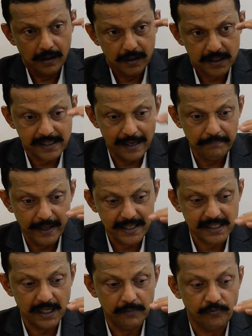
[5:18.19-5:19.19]
step by
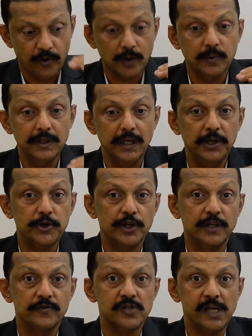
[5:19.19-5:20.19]
step, what were the
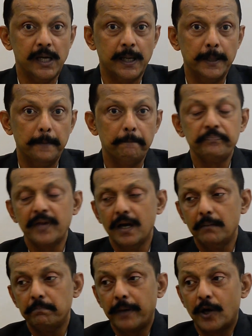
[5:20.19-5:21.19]
initiatives taken
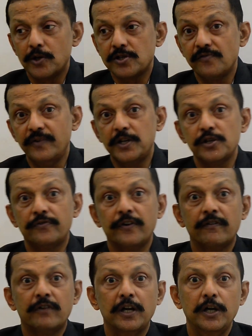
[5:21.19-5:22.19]
because of which you
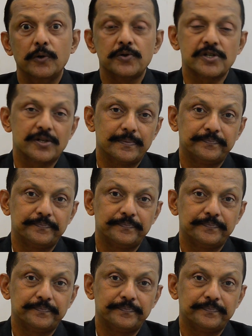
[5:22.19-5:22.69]
have reduced.